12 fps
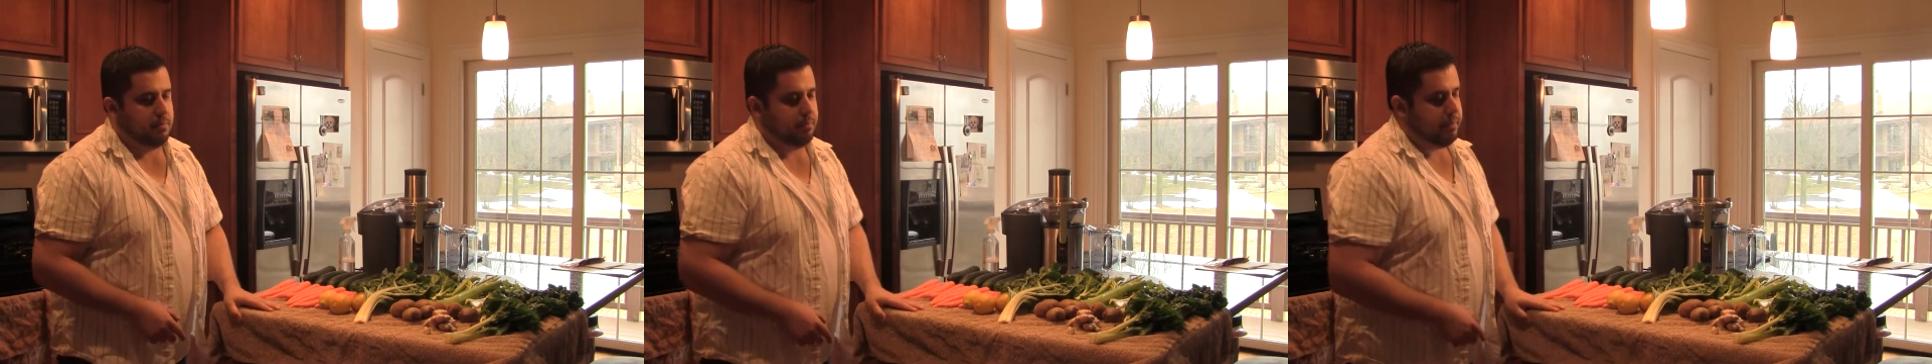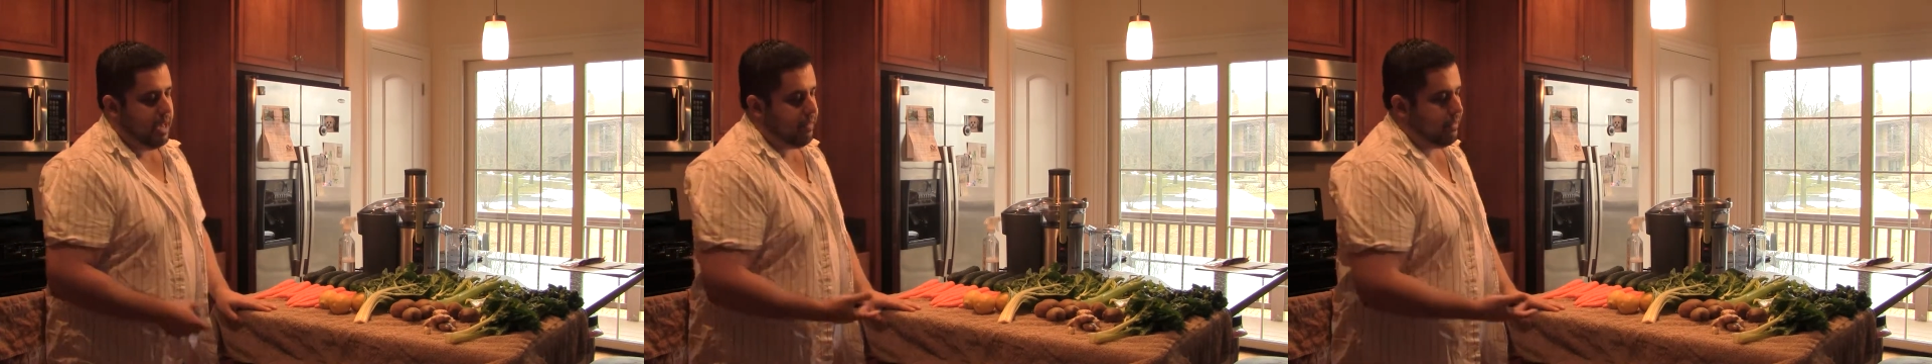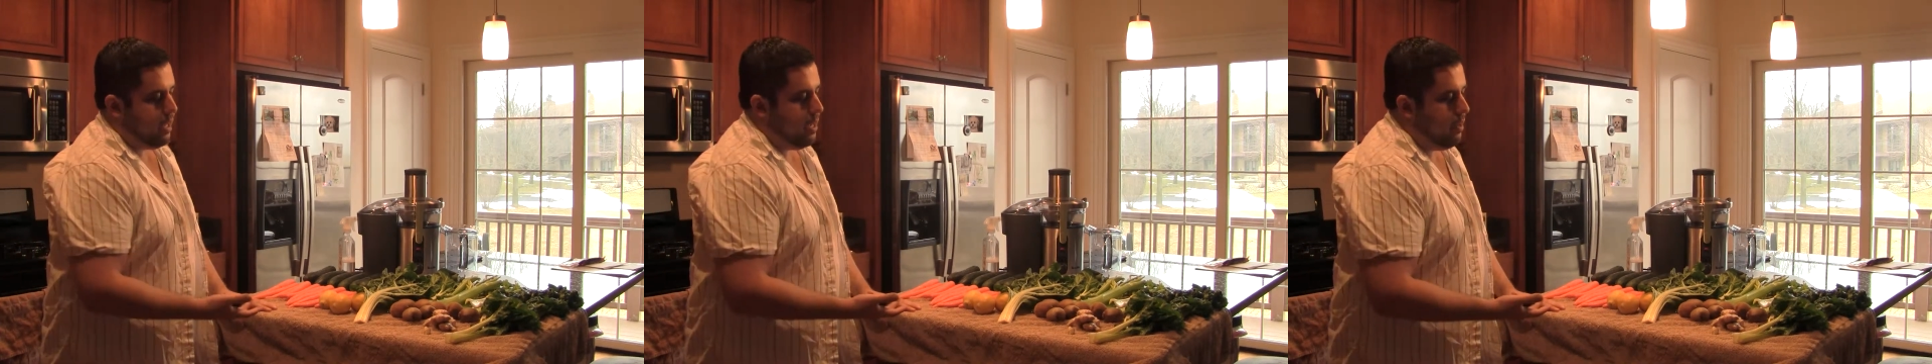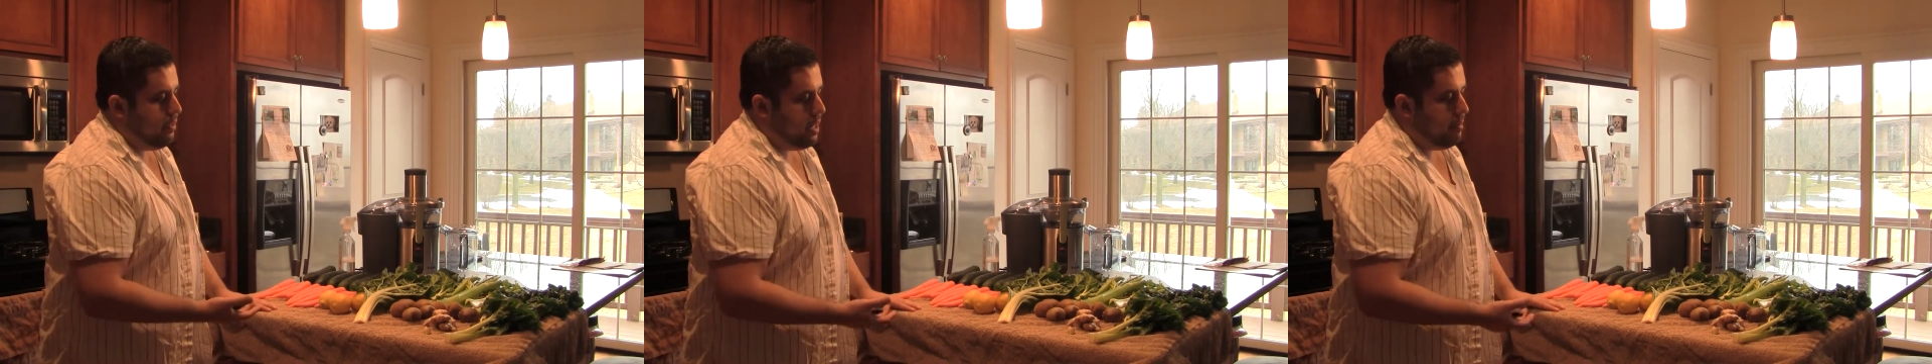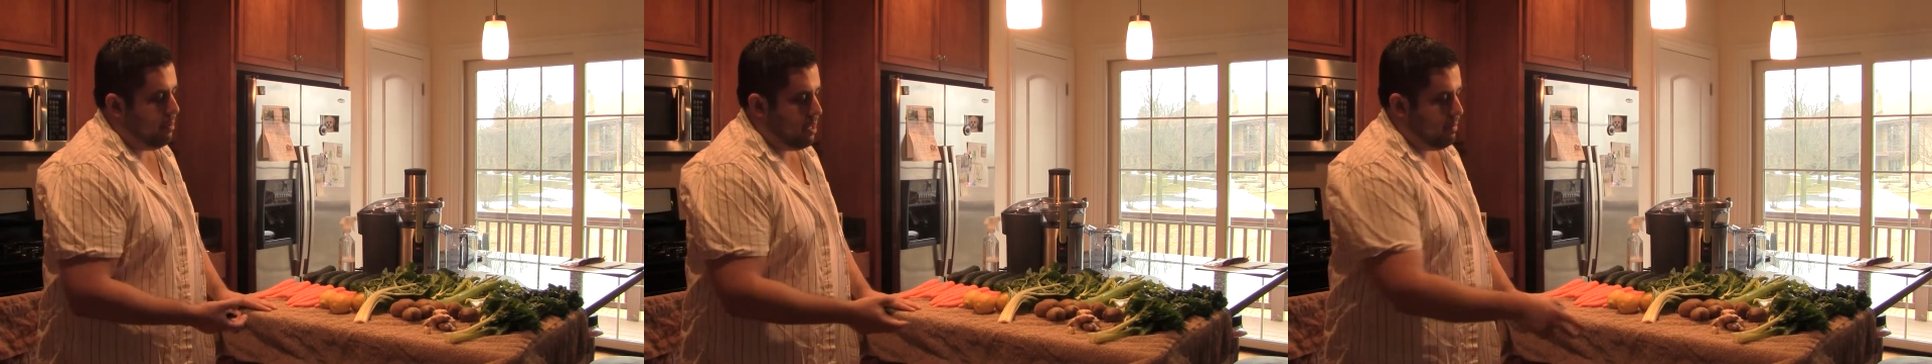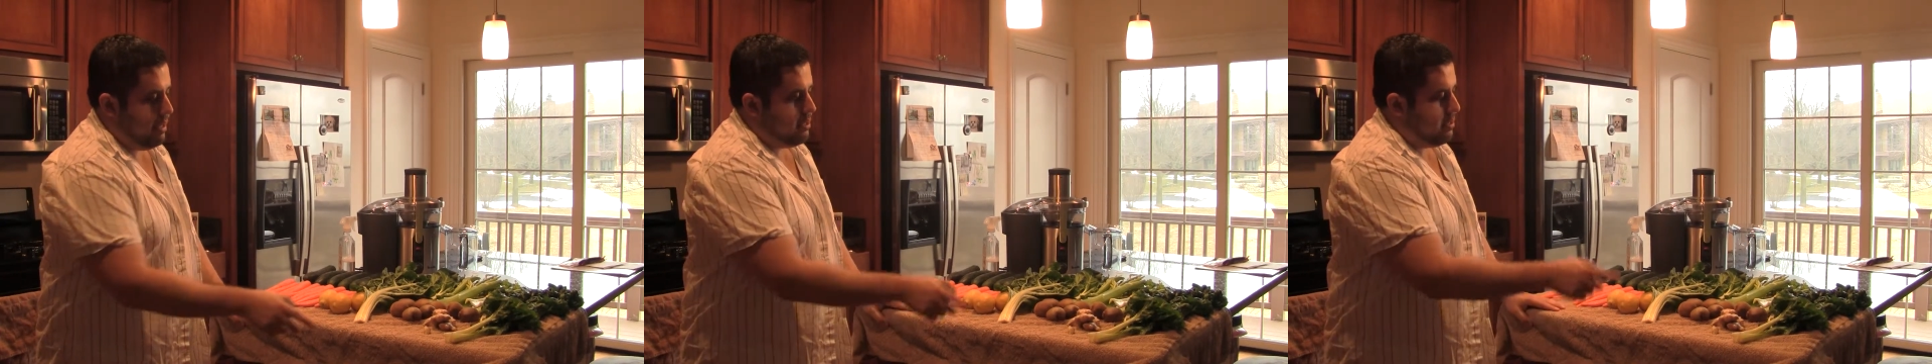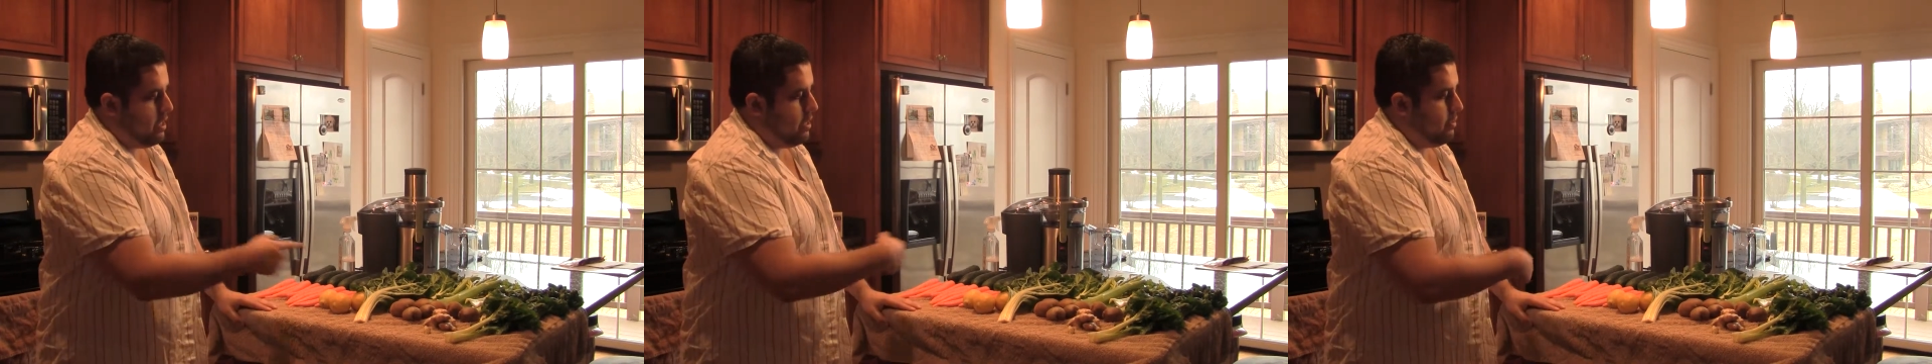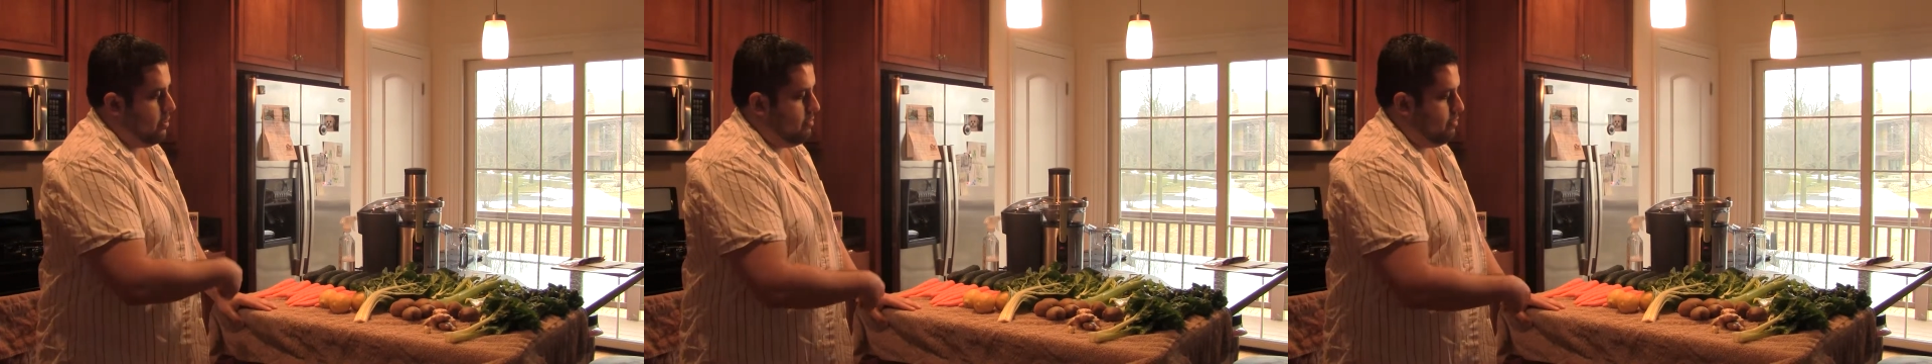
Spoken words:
bath towel that I put on my sink,